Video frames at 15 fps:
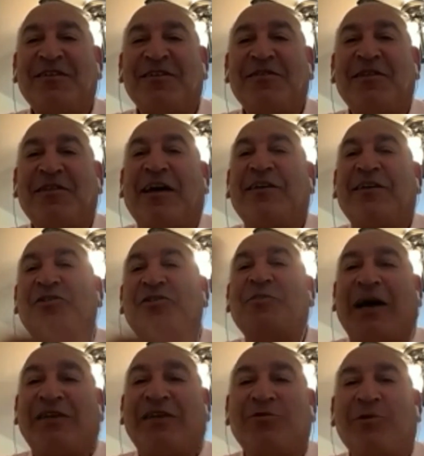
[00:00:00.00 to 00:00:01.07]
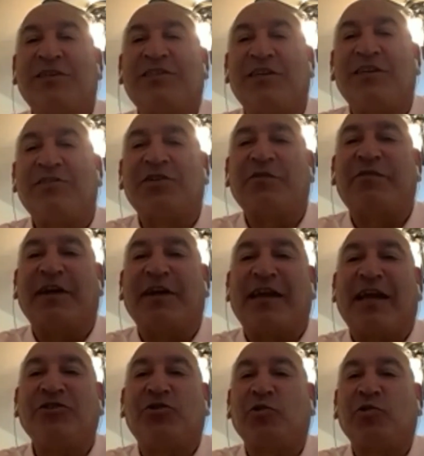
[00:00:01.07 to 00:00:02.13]
That goes back to what I said. So the
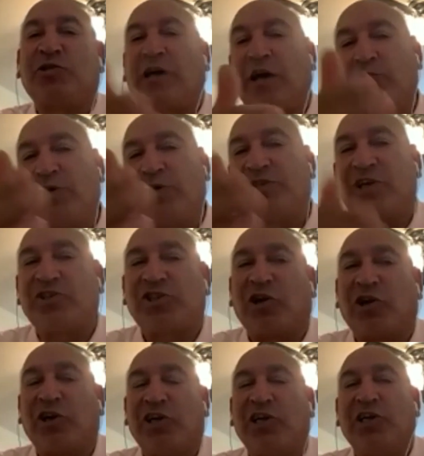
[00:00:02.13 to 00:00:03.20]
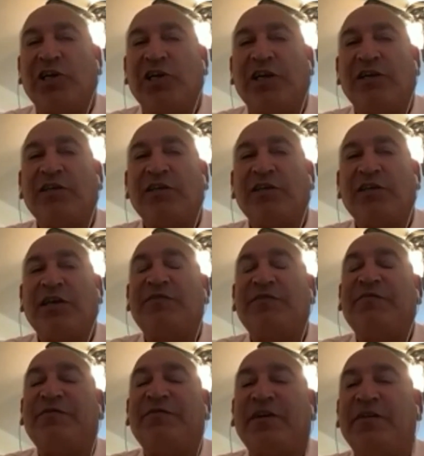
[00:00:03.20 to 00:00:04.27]
financial side, we touched on it earlier, it's
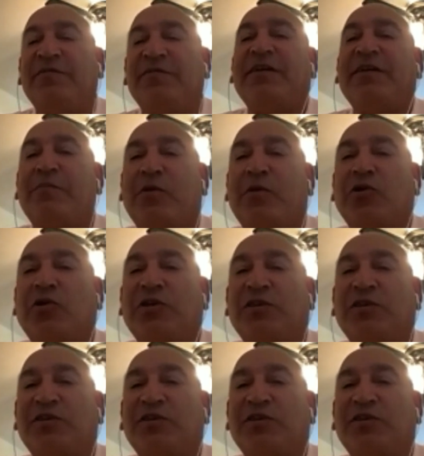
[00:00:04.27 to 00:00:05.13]
very, very important.